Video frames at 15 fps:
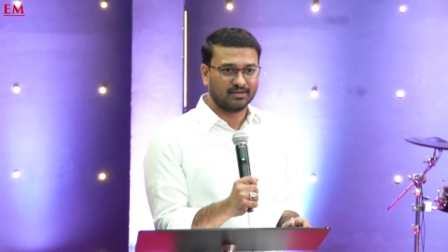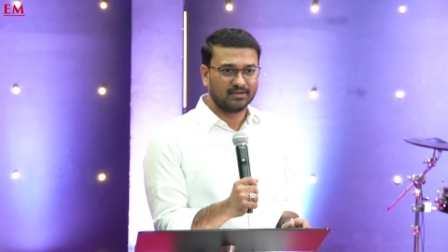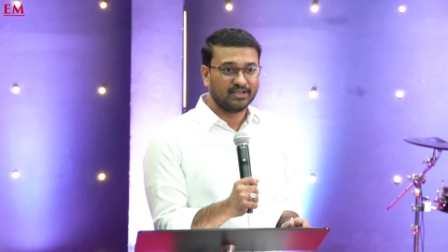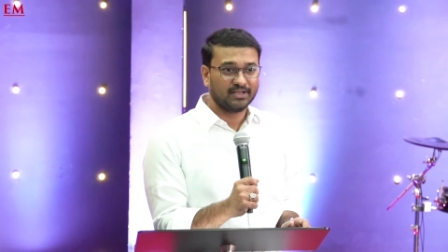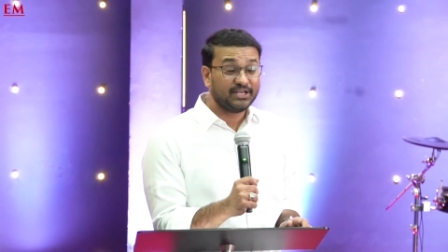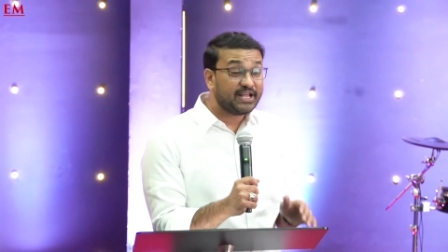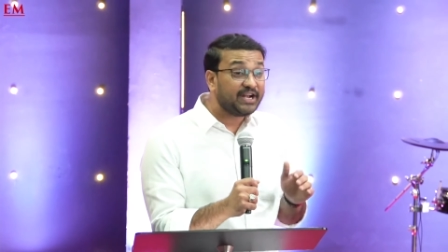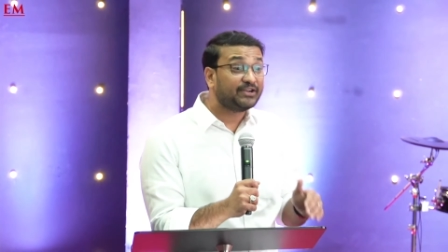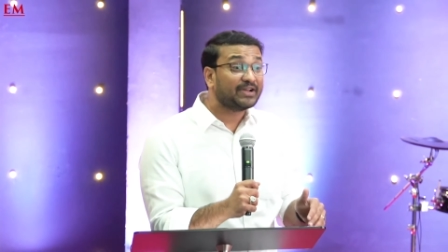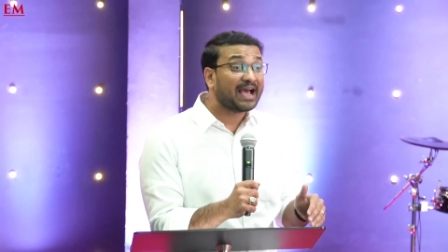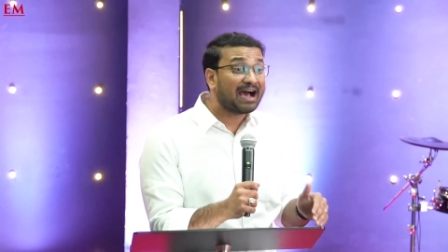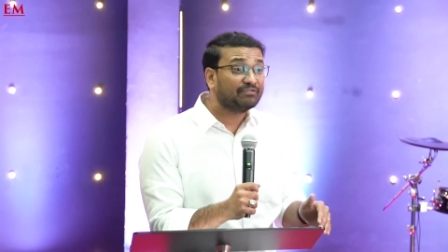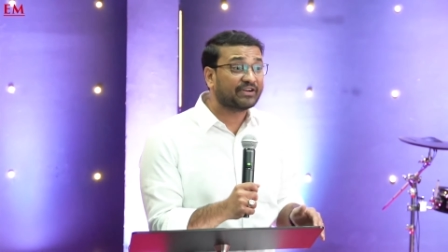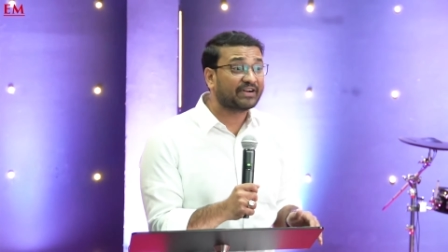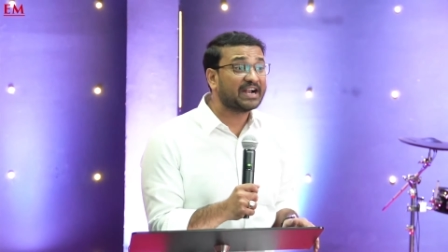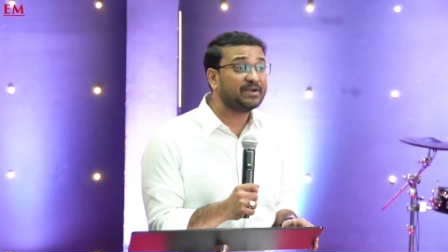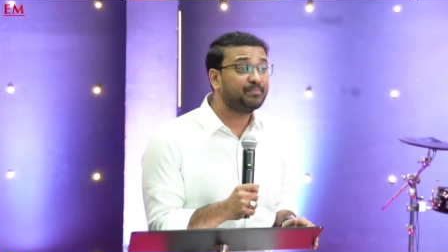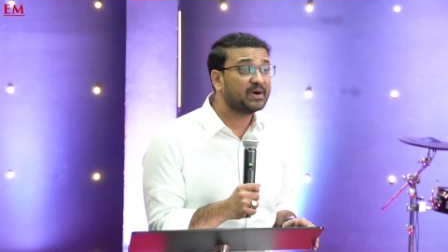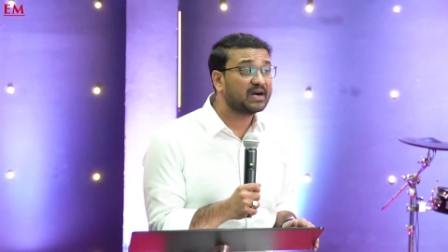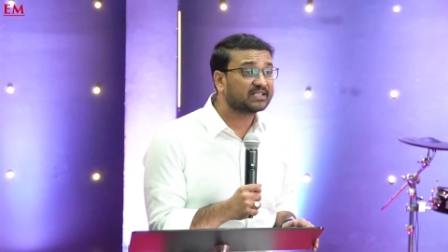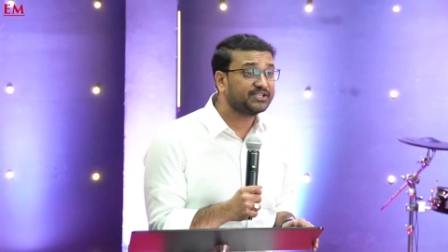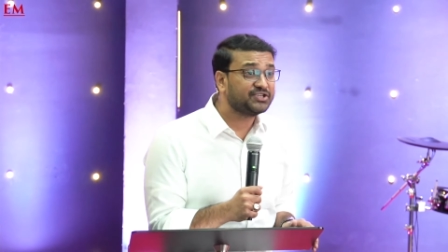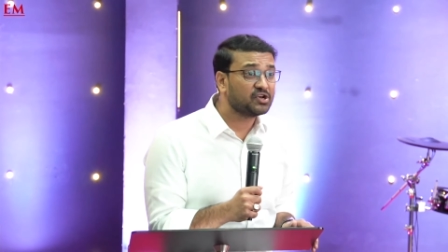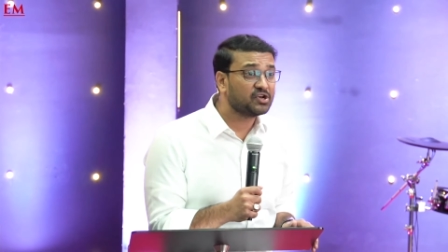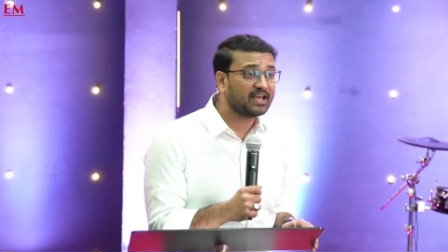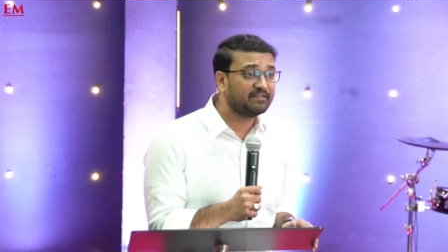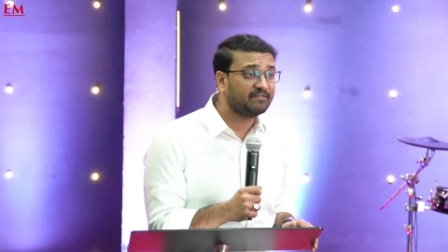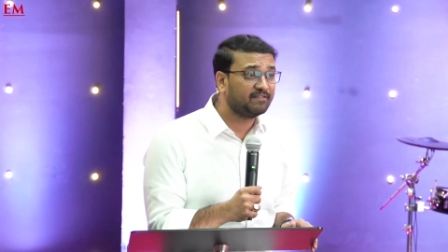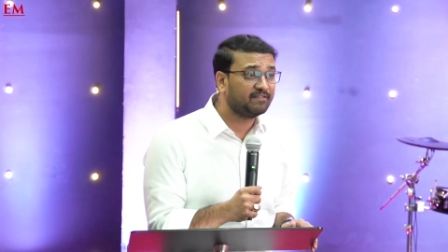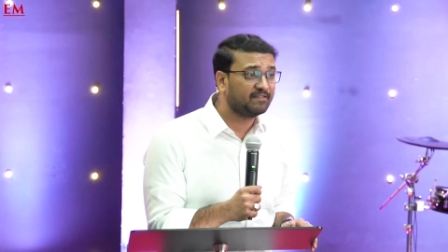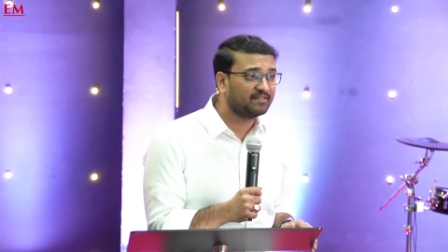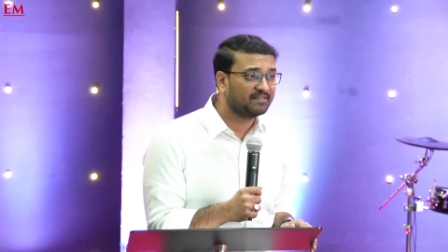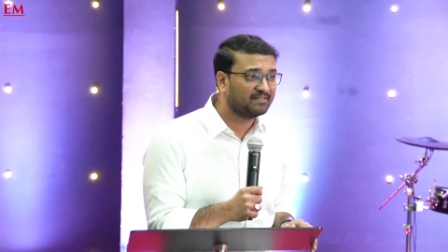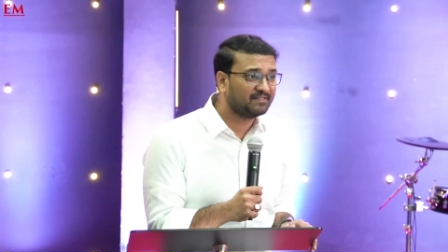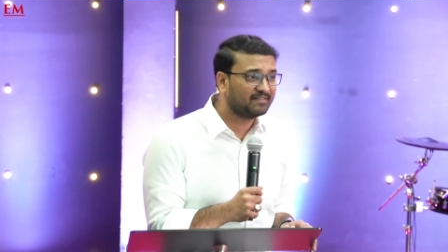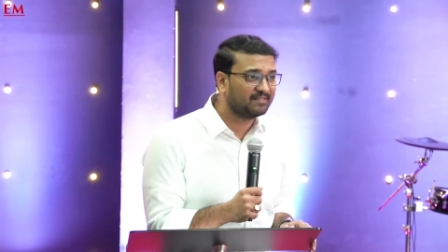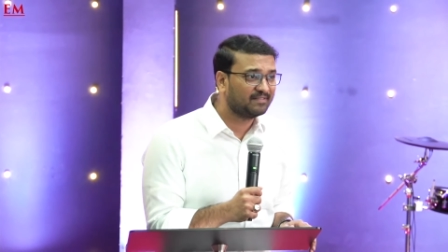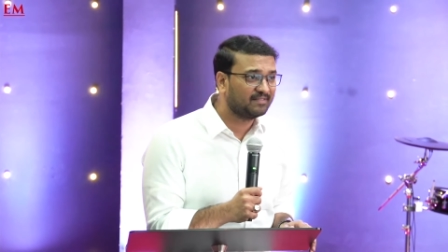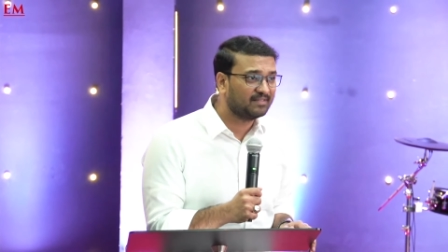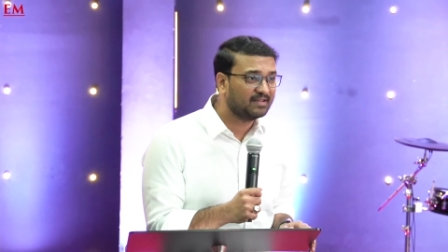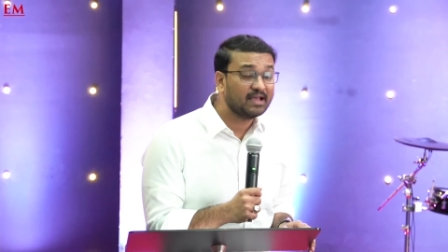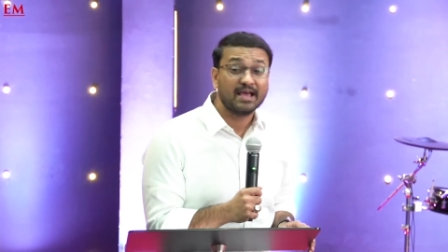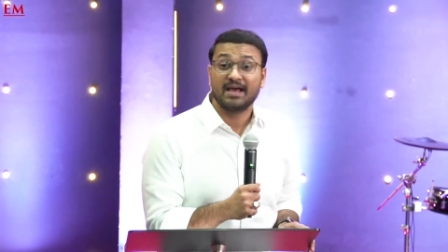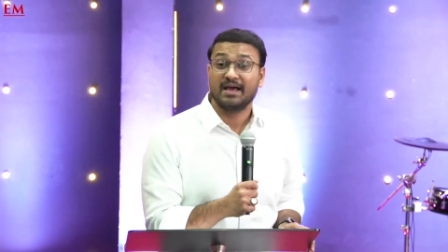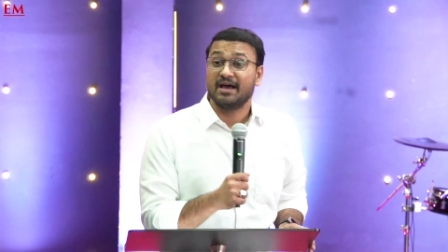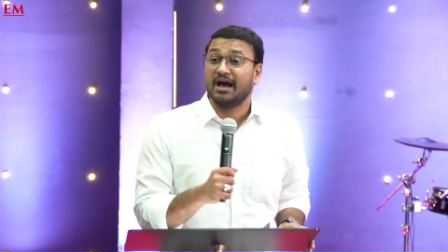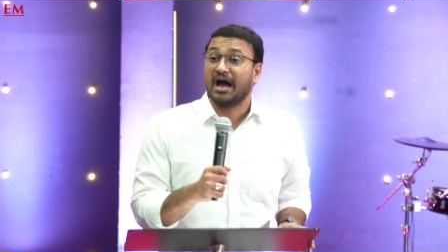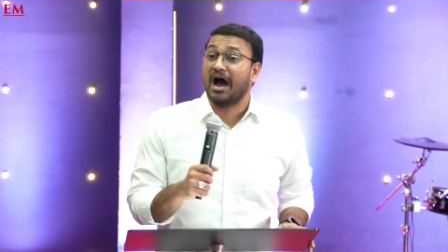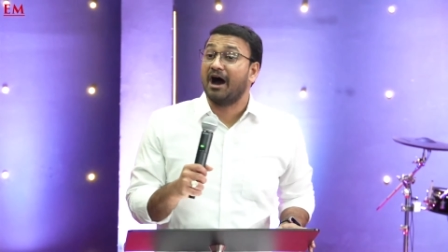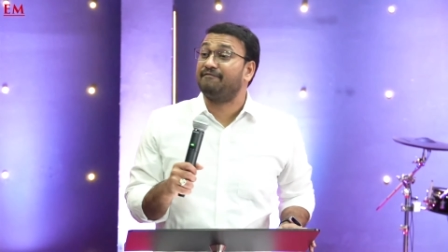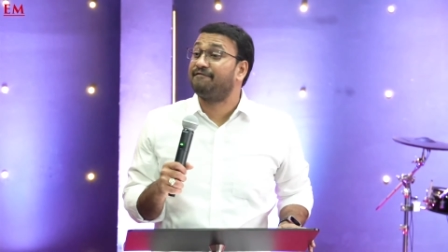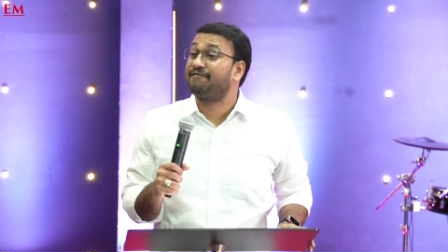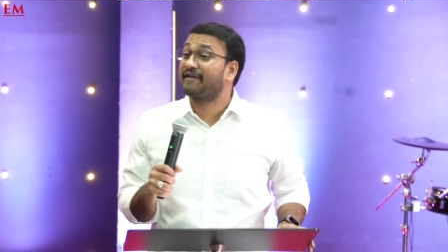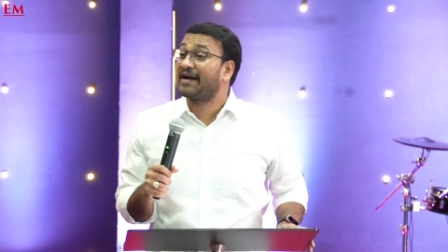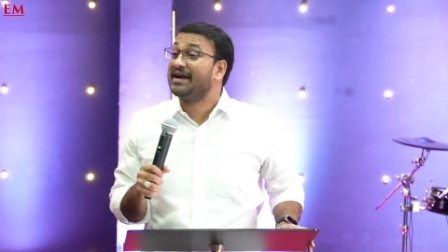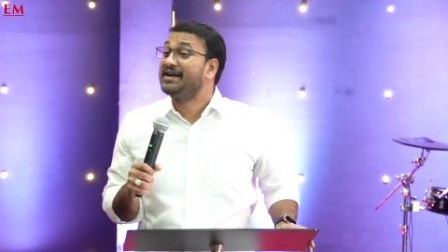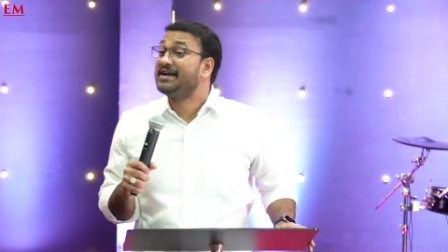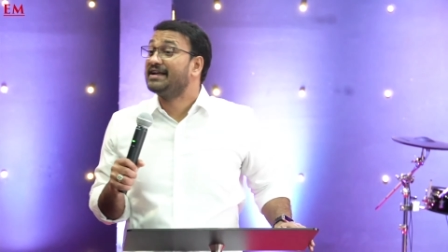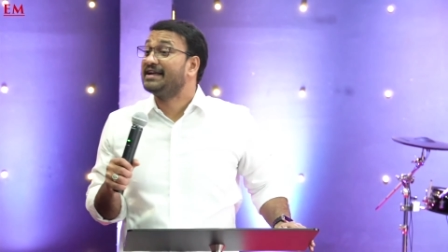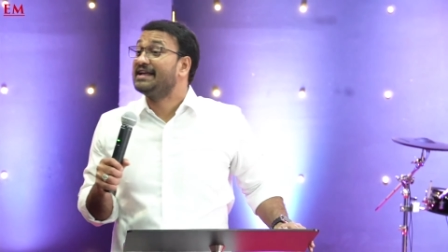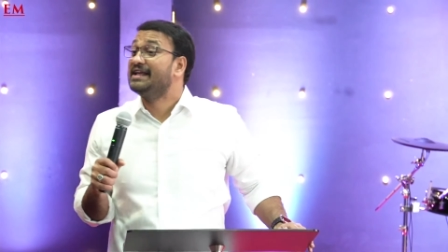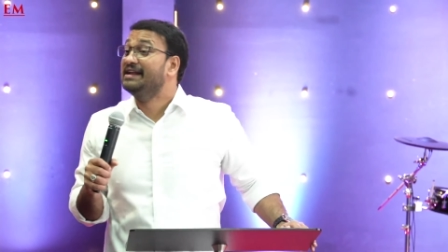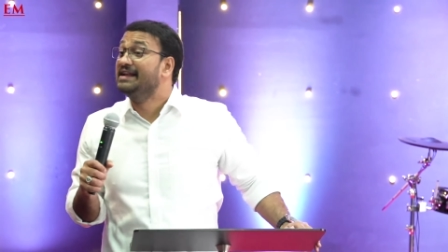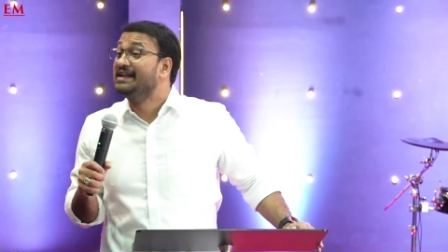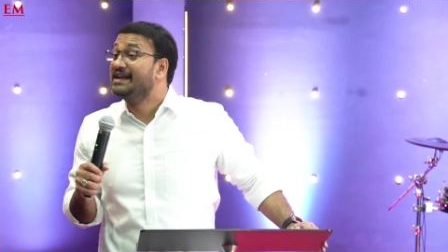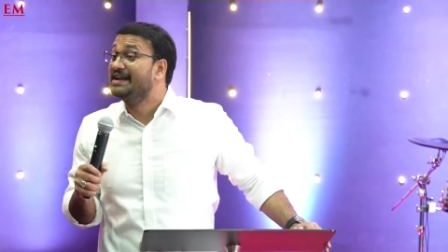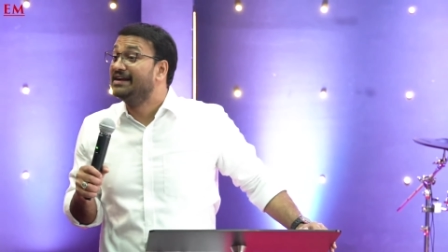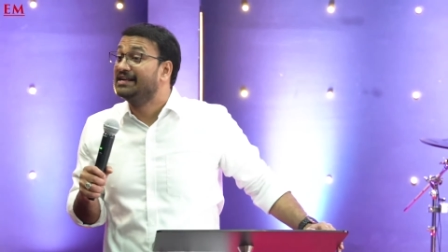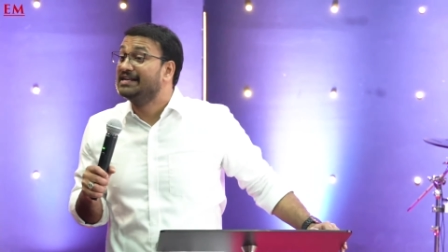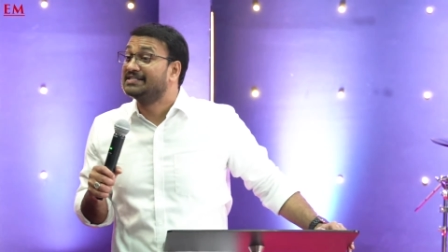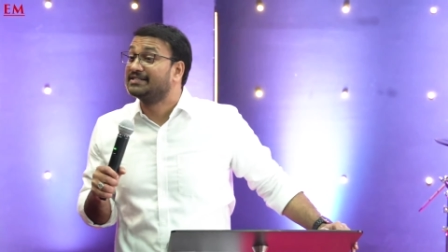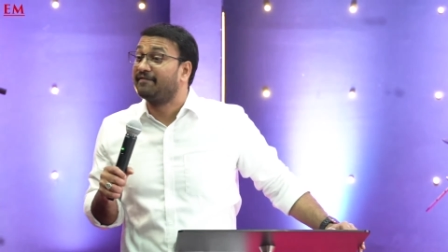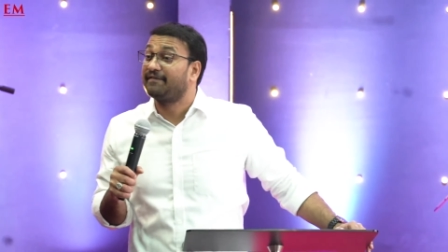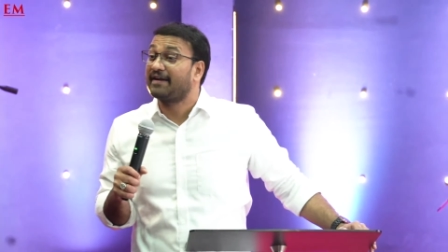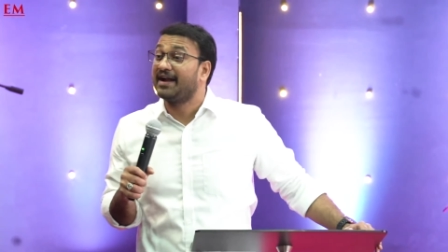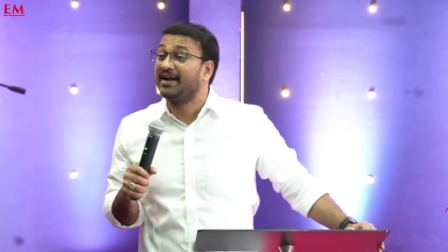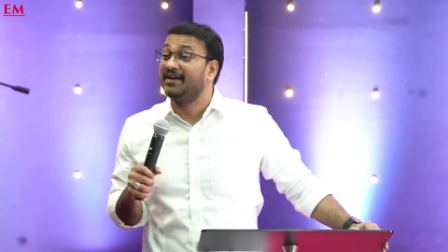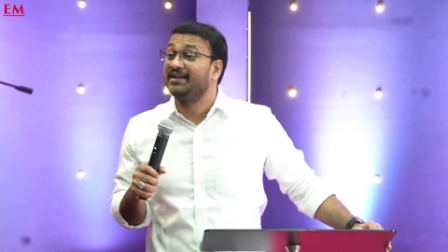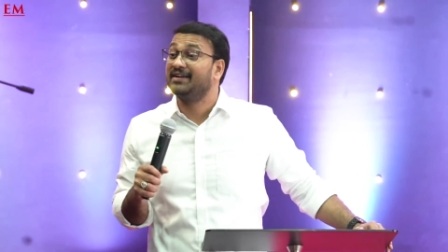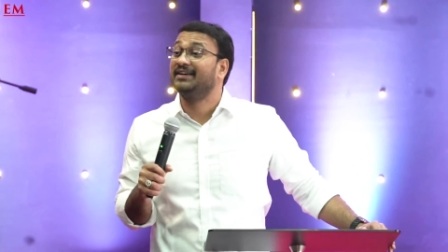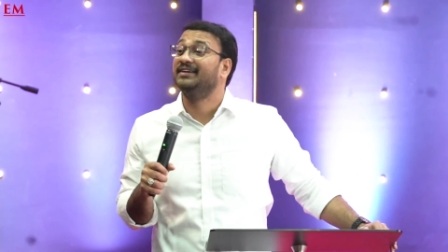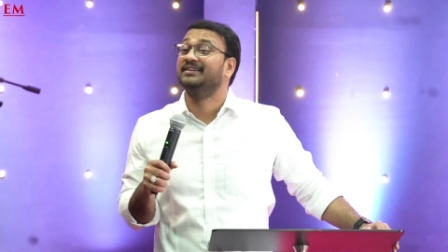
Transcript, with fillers: You need to have the right perks in your life. A friend in need is a friend.